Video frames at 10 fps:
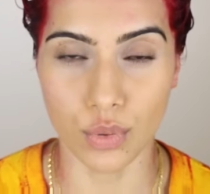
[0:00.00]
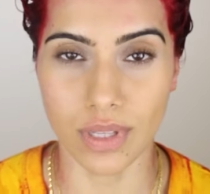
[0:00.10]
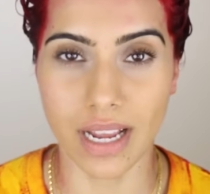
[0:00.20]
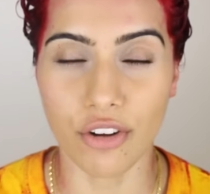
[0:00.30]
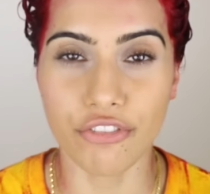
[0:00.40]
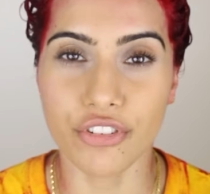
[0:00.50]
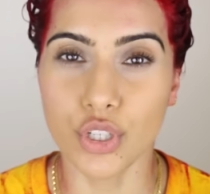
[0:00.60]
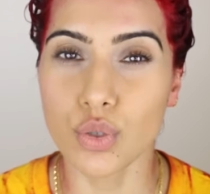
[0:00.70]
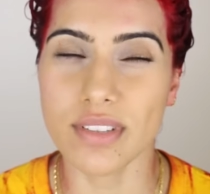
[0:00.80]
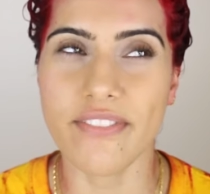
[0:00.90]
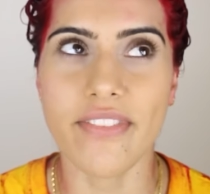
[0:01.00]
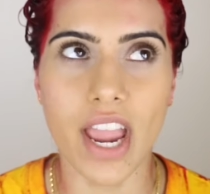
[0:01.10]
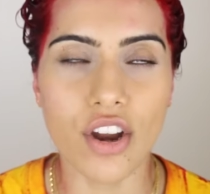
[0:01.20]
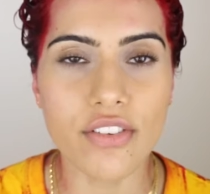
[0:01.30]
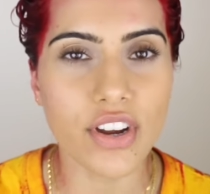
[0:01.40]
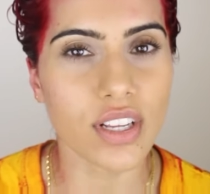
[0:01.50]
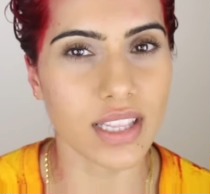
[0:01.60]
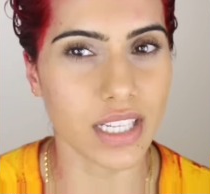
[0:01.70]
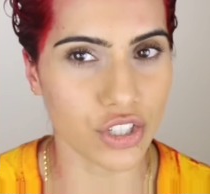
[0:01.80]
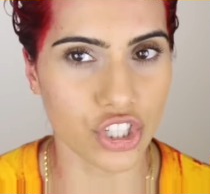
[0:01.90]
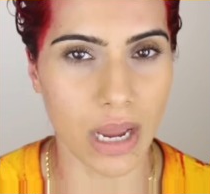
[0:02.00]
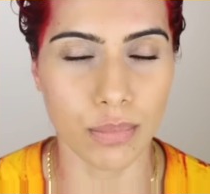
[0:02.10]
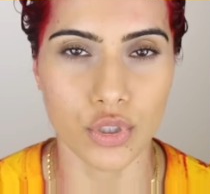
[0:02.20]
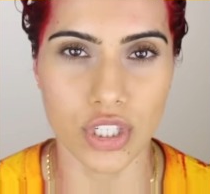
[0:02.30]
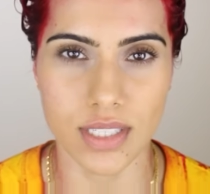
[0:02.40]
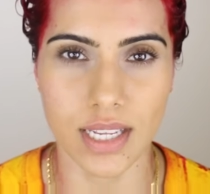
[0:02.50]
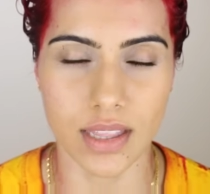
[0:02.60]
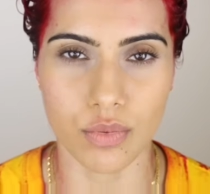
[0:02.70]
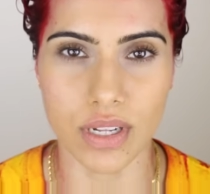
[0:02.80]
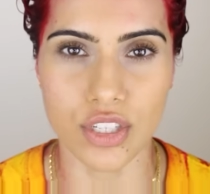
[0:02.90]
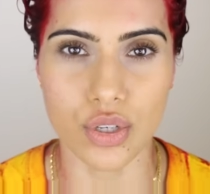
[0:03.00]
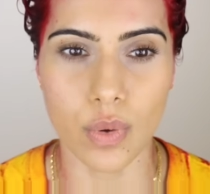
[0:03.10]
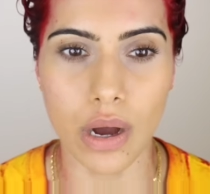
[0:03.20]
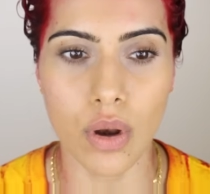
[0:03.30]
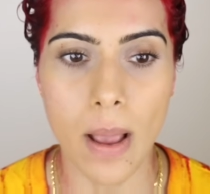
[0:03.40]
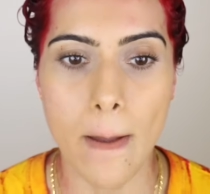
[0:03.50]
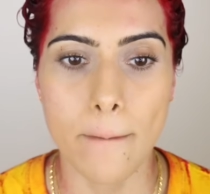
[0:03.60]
Like I'll reuse very, very little shampoo just to get the residue out,